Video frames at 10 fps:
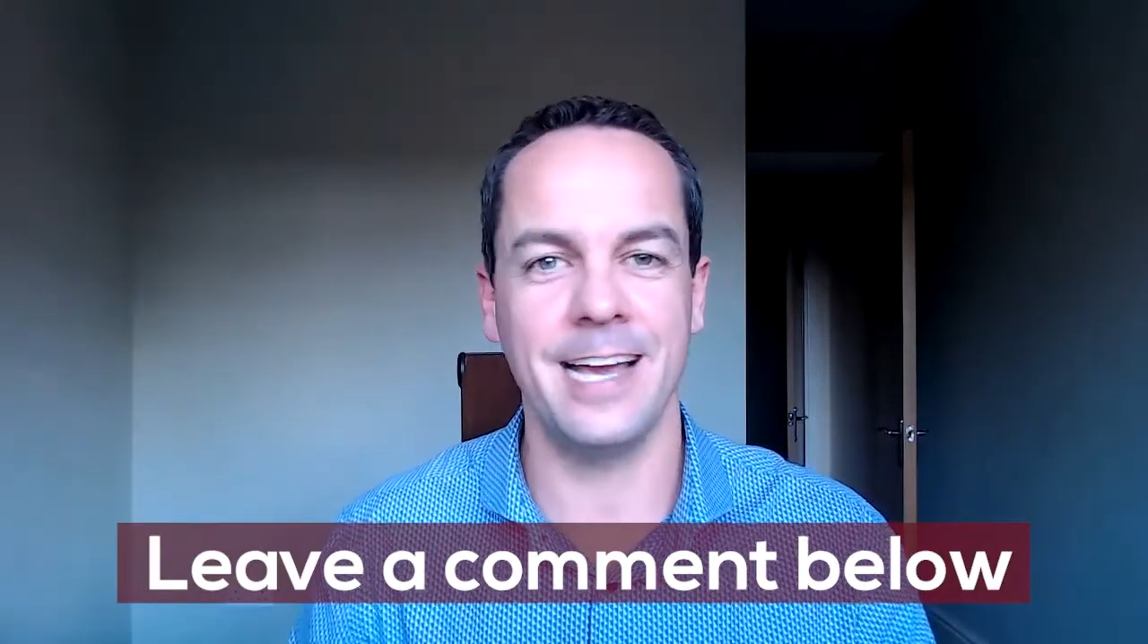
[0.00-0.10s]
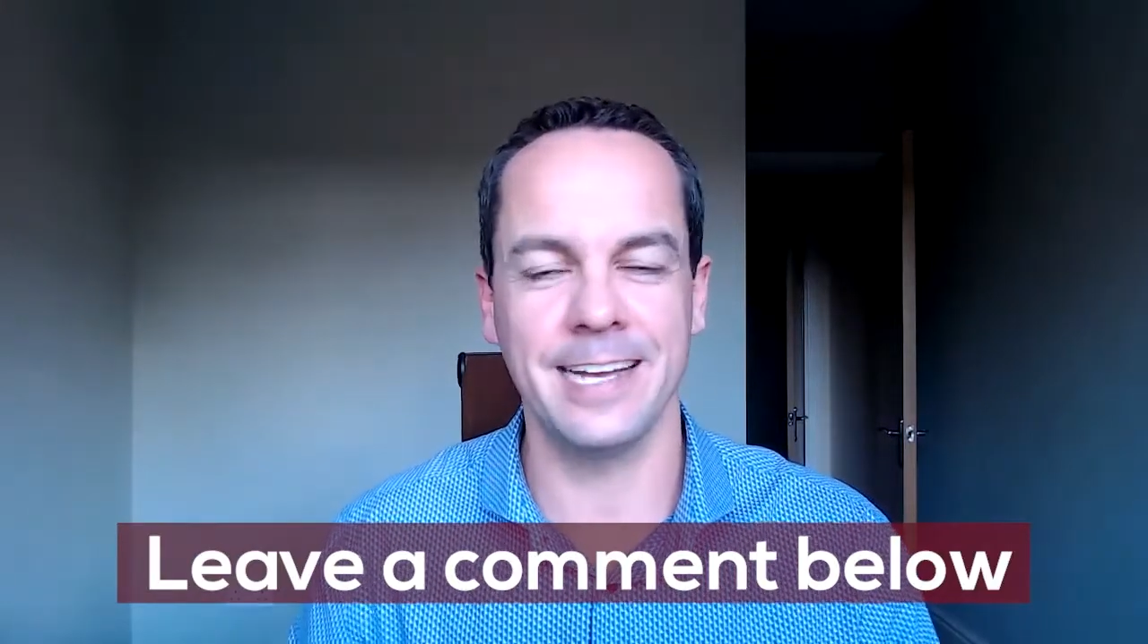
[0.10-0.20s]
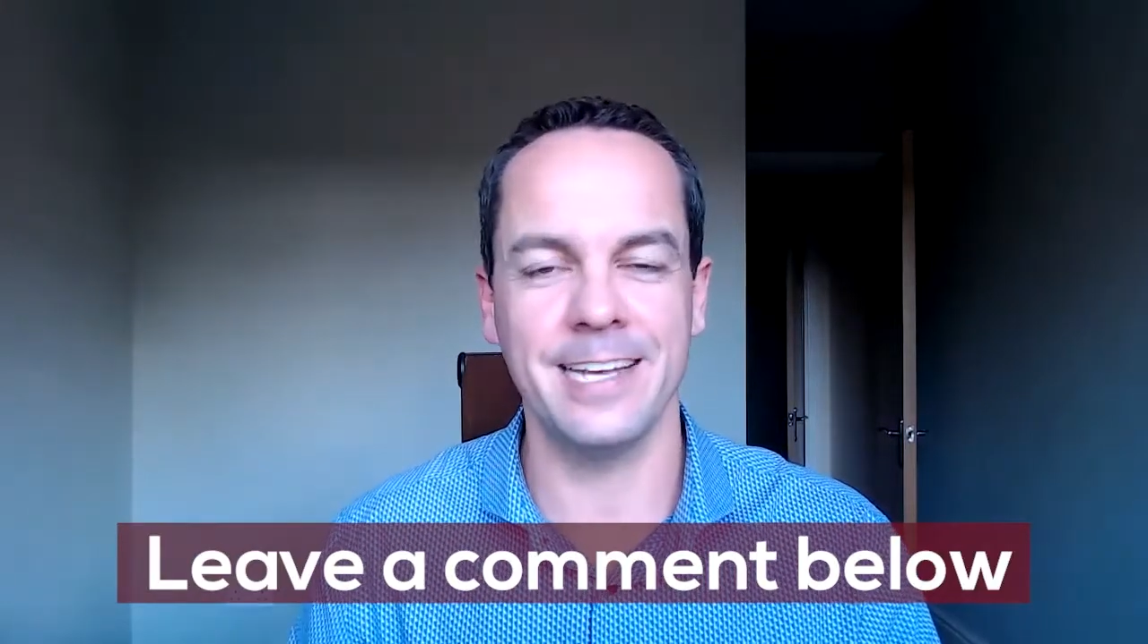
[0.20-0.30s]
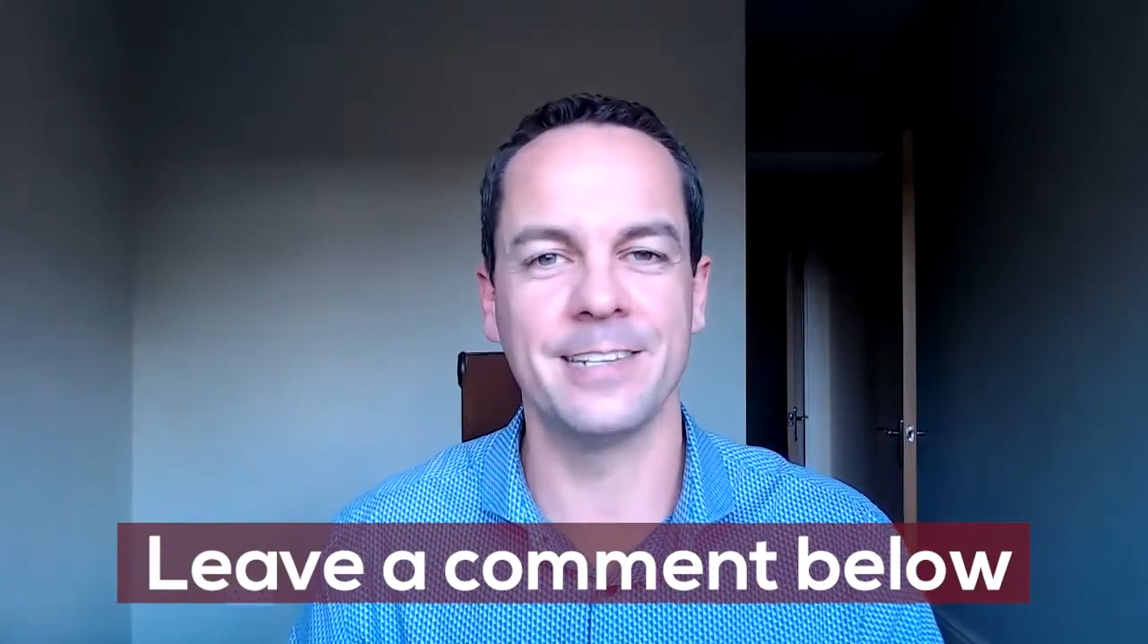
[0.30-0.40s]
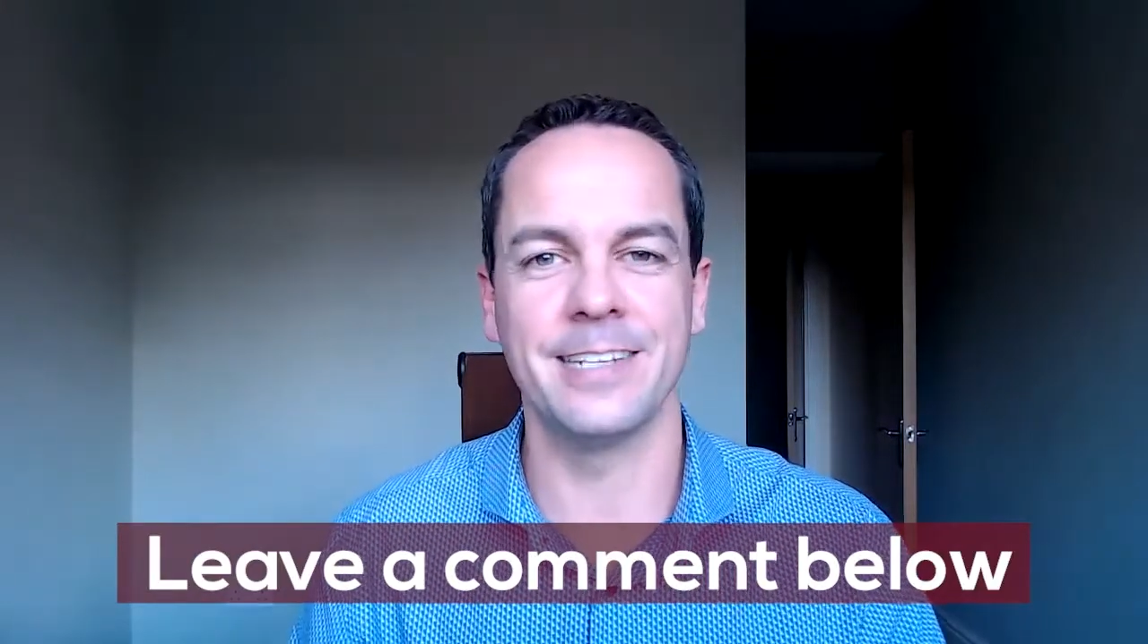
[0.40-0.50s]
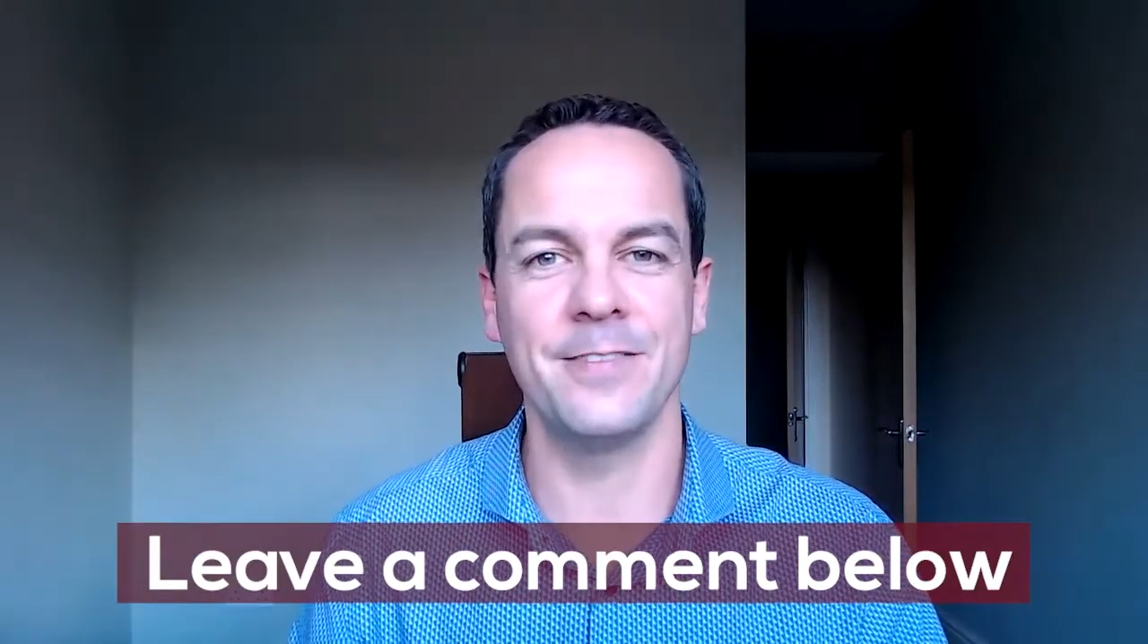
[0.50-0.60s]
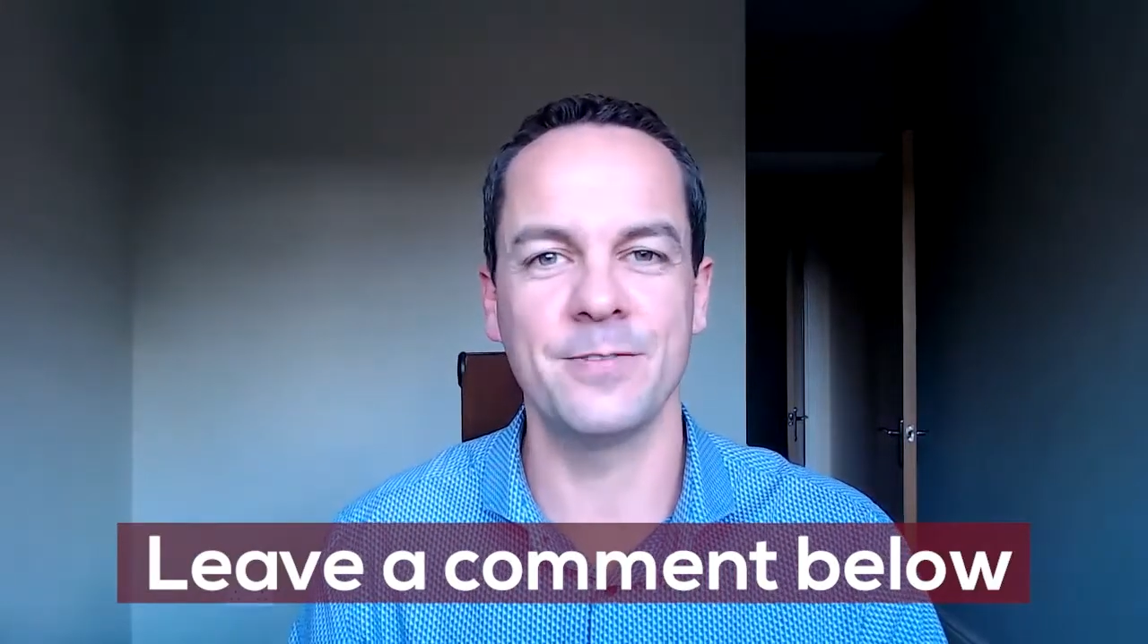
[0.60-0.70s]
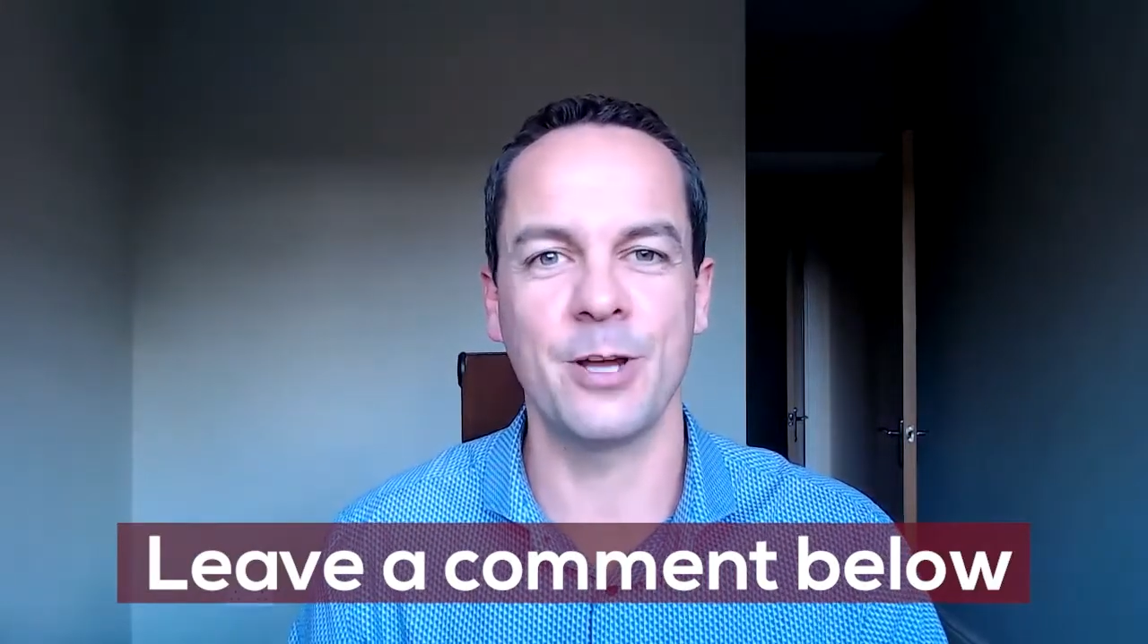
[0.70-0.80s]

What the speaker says: again, leave some